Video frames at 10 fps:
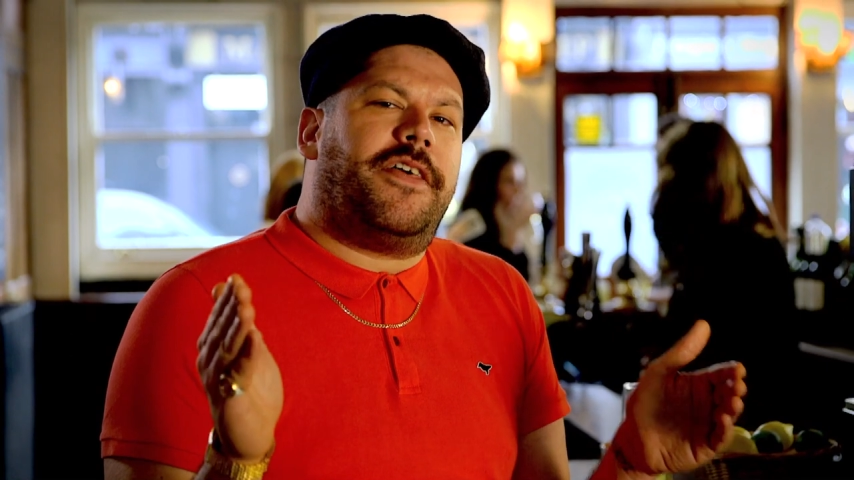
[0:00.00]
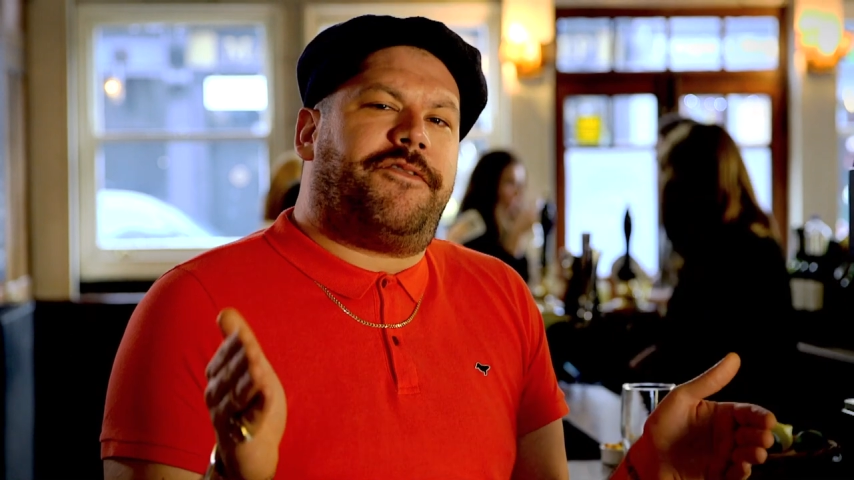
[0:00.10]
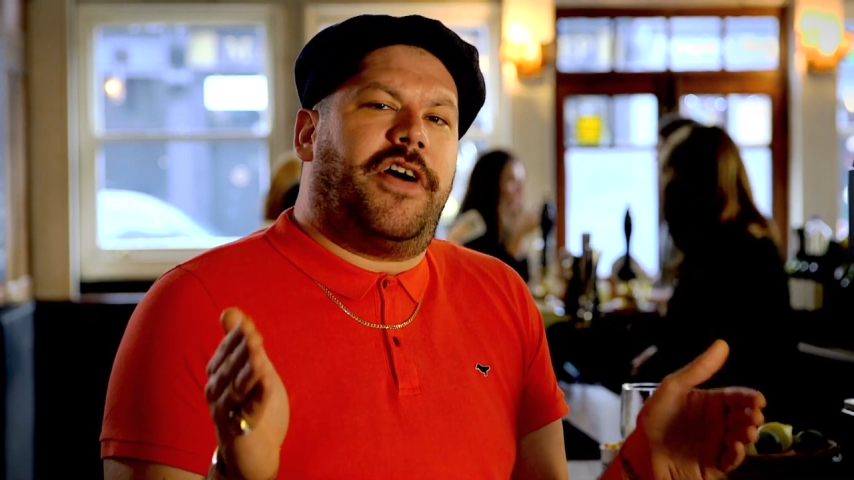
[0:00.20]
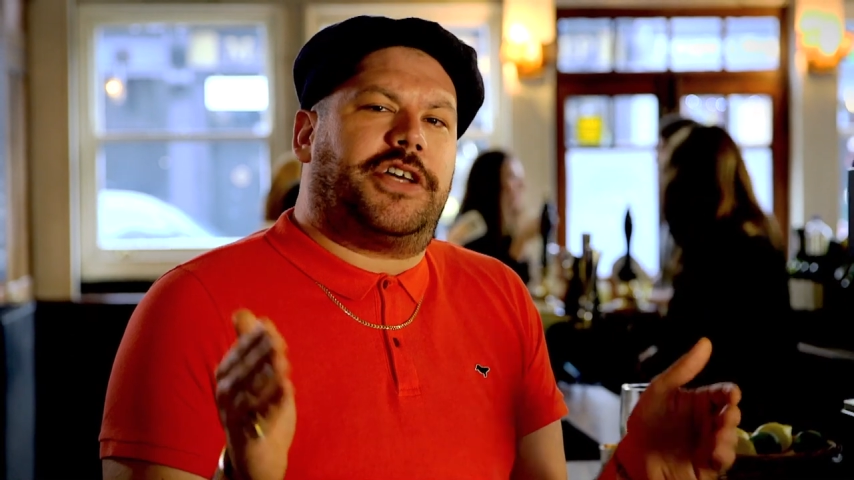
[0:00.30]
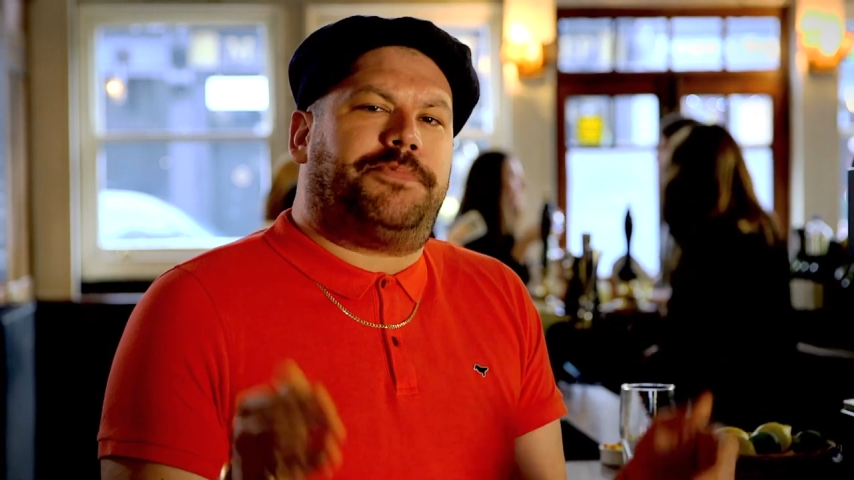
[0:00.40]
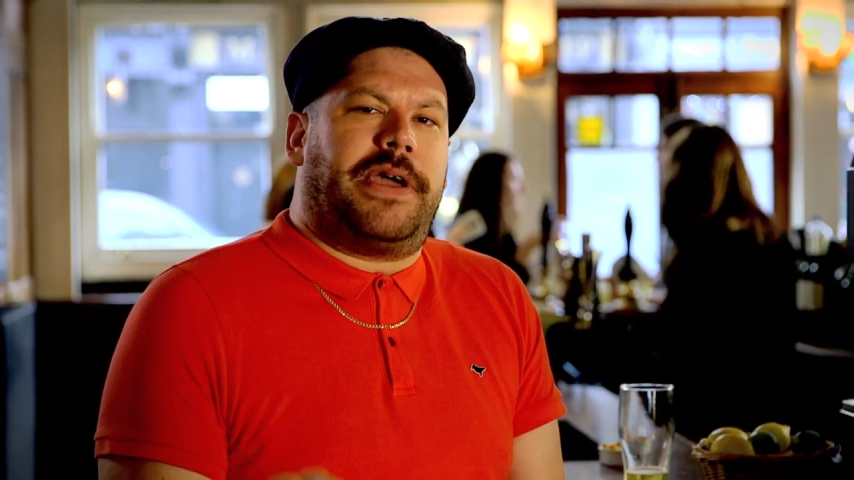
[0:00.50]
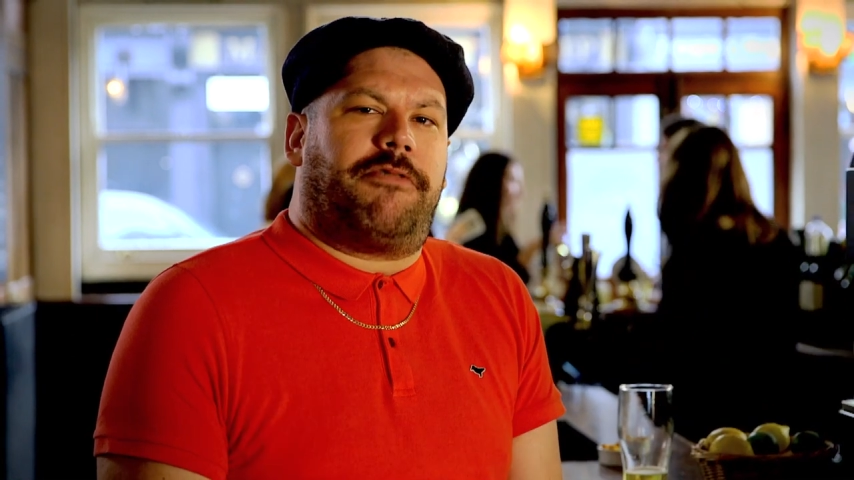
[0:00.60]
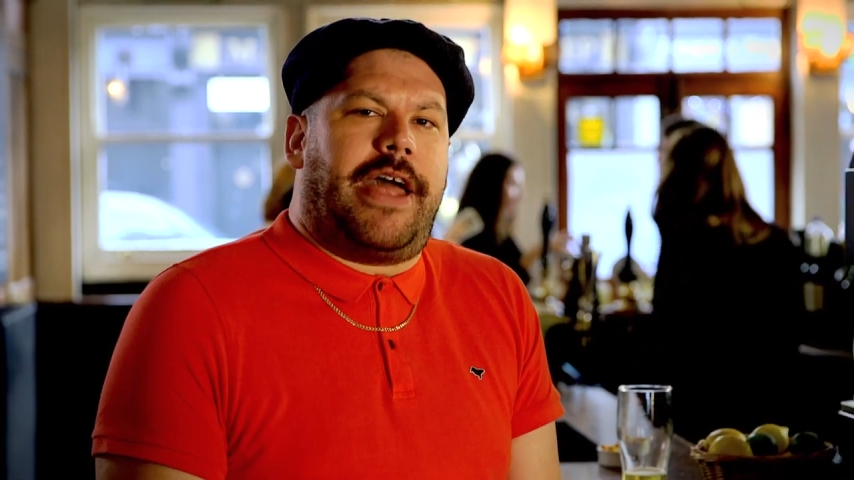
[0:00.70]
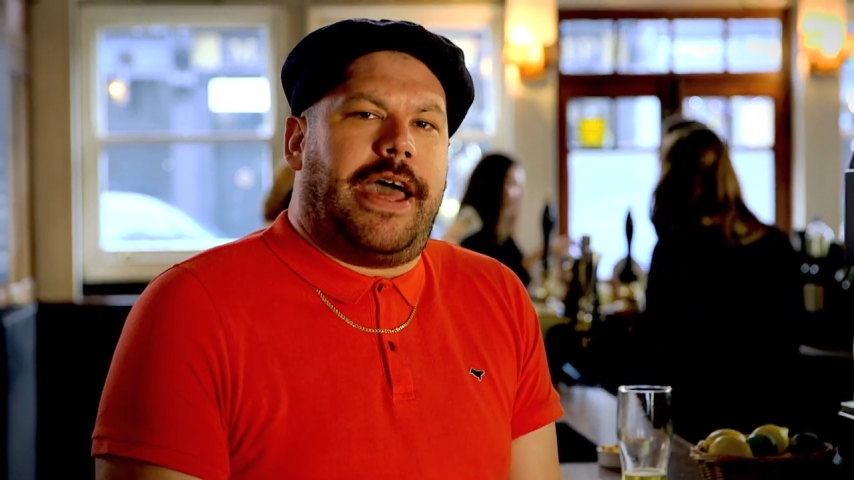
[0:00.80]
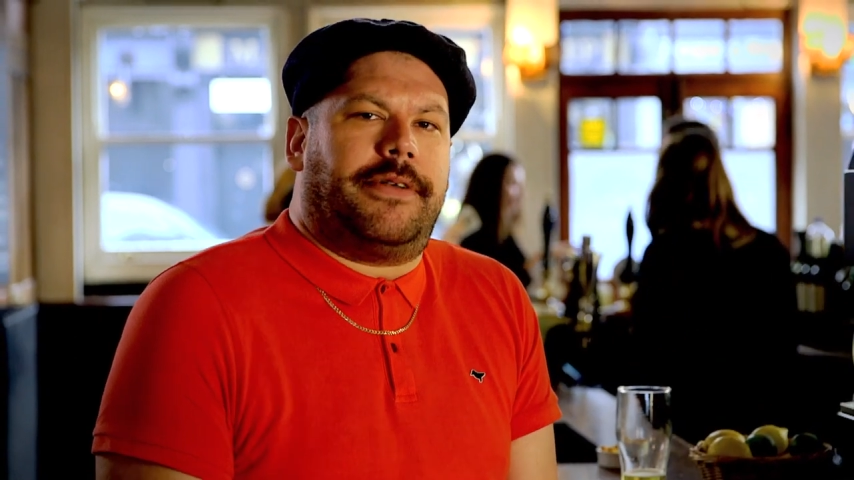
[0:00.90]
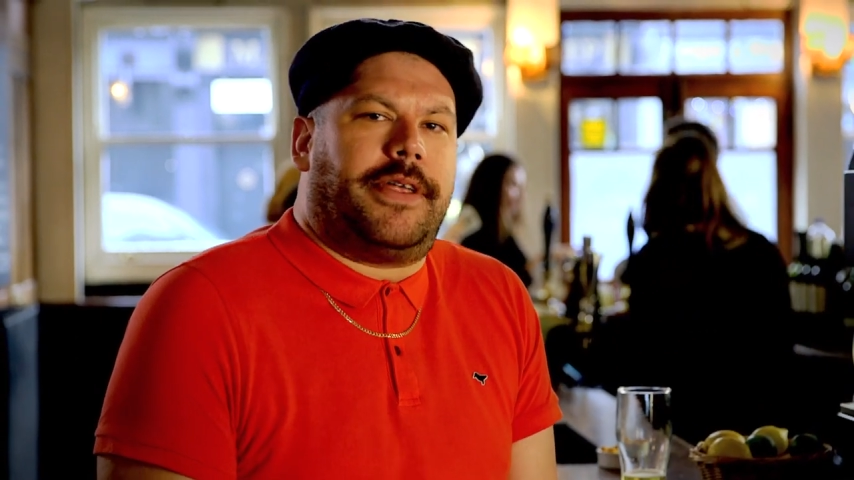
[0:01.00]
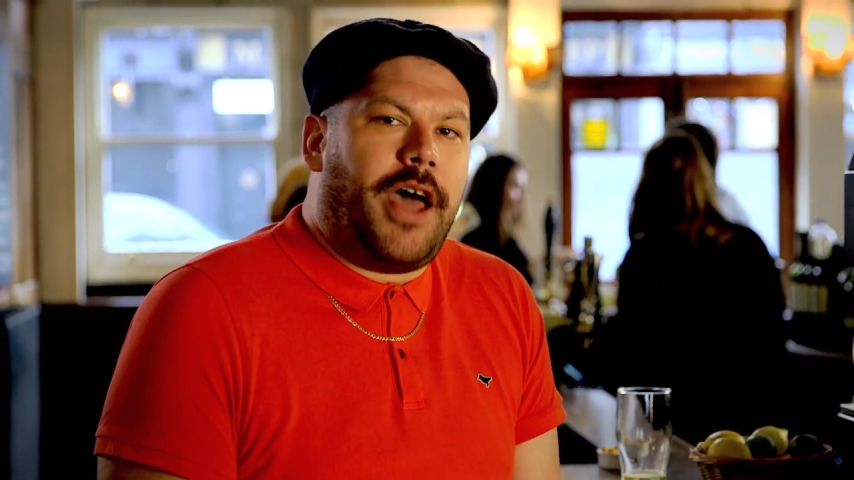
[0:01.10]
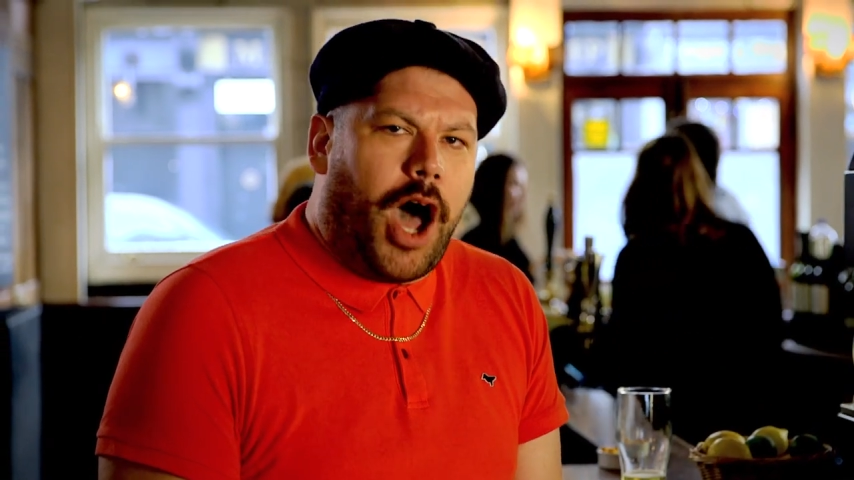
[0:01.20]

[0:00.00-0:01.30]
the first big round?